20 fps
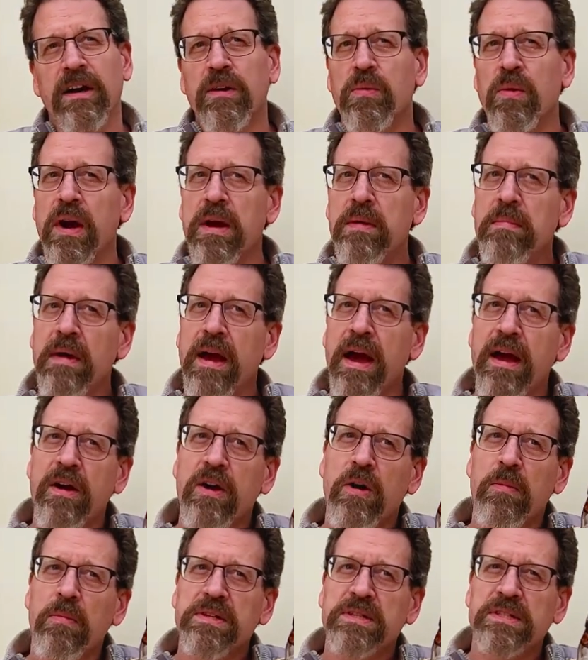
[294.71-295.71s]
quite
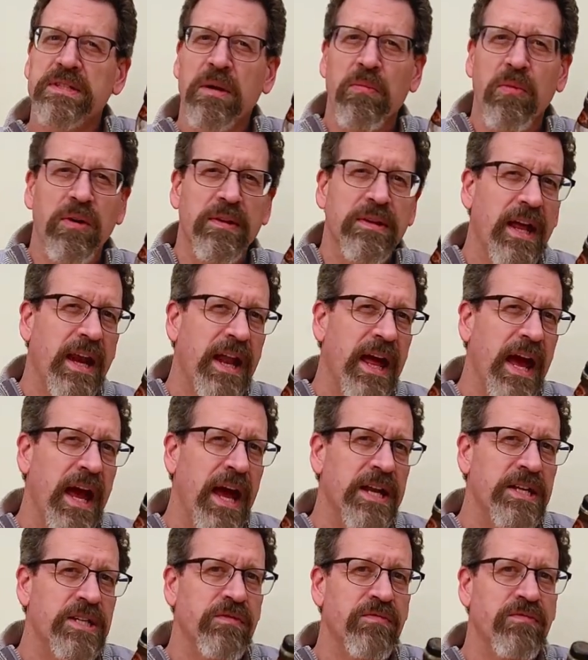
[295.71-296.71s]
mango, but somewhere in that
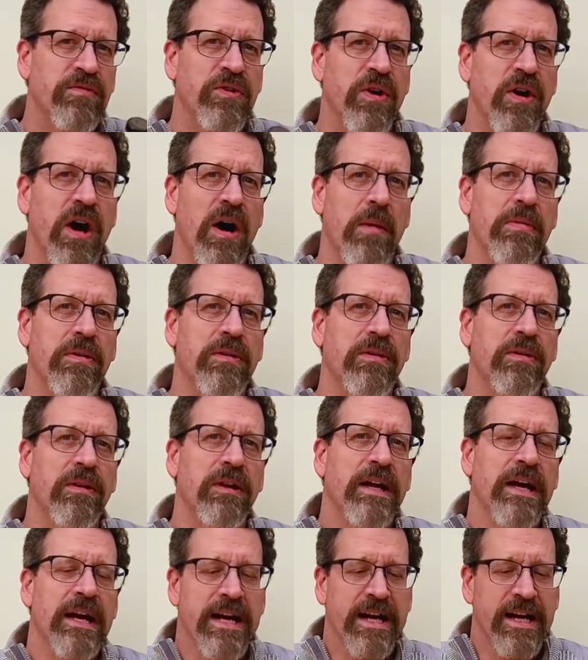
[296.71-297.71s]
edge of
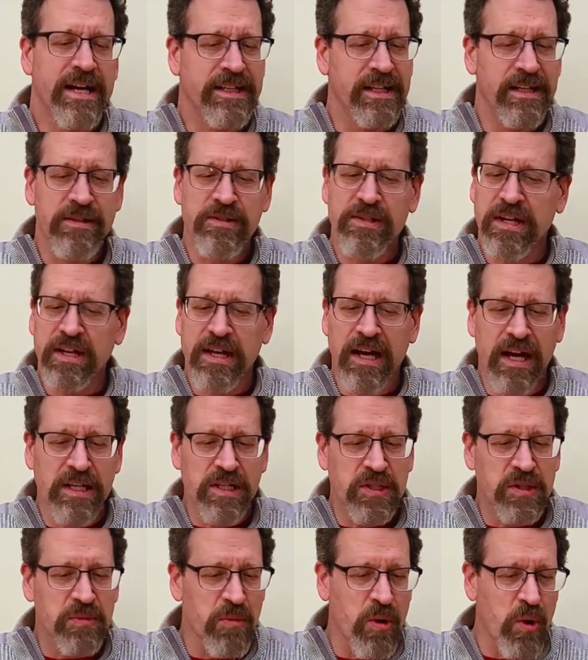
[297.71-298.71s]
tropical. And then there's a
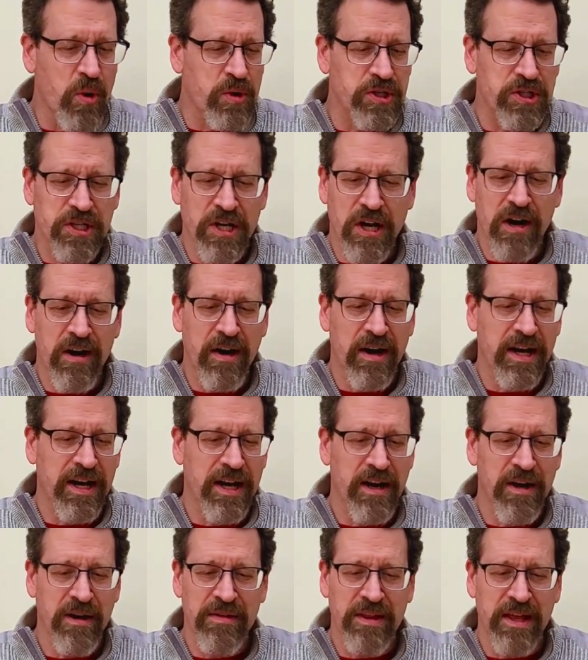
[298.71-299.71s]
nice smoke char in
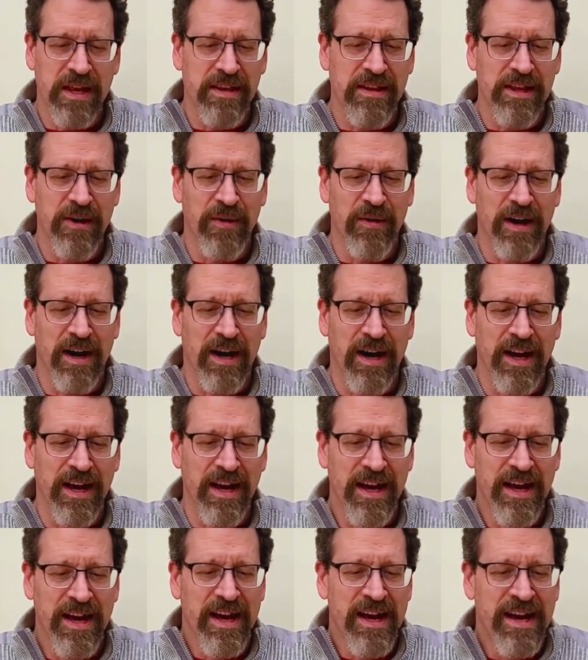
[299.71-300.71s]
here that, you know,
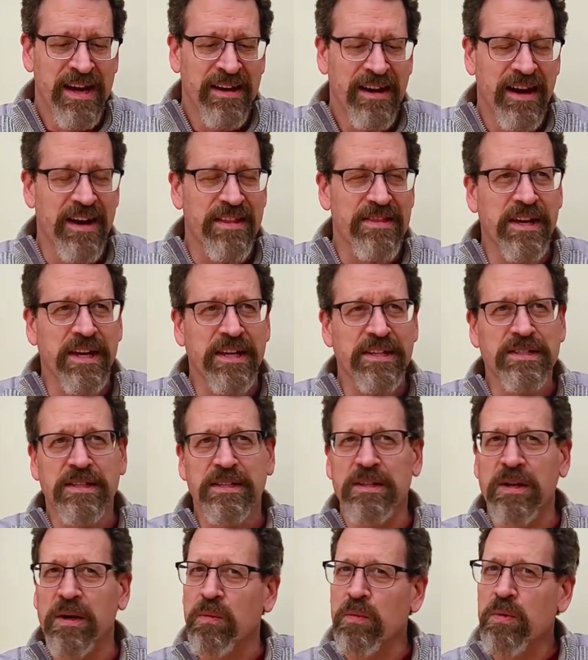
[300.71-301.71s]
I think, is
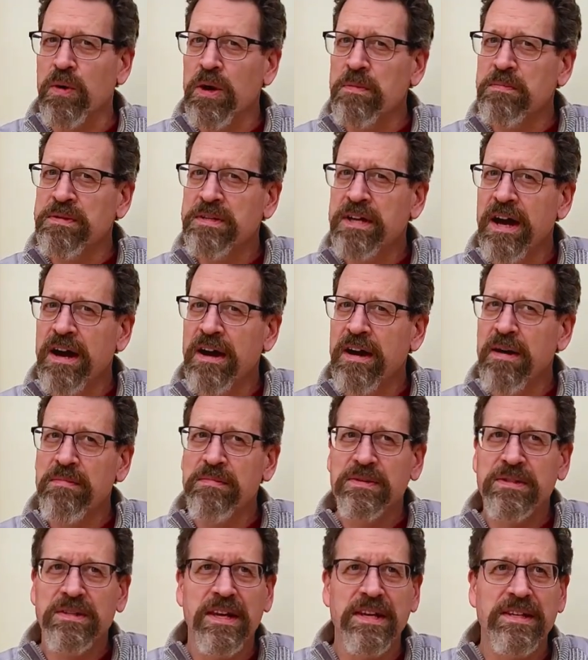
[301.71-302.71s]
it their worm
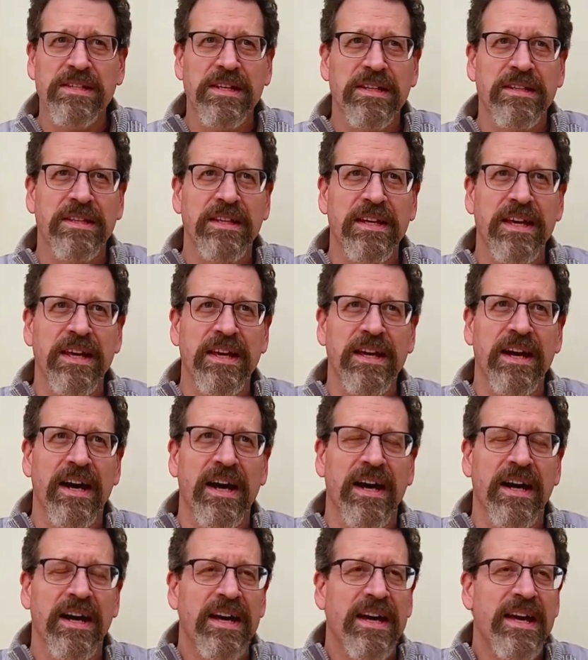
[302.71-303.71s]
tubs? Is it
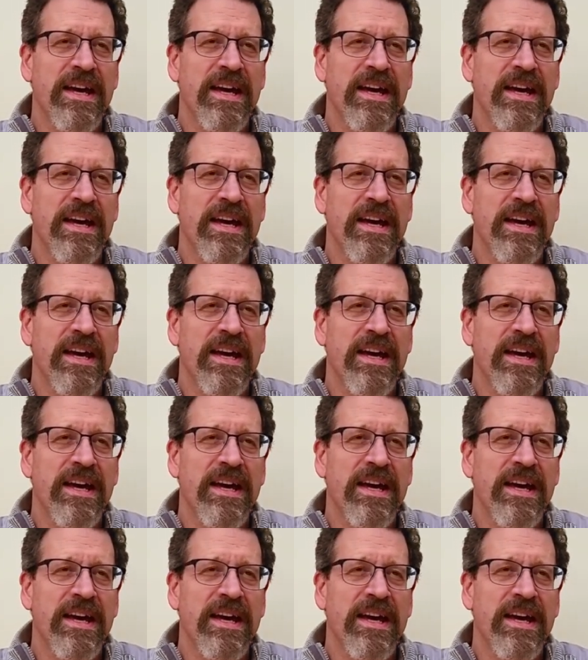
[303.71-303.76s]
the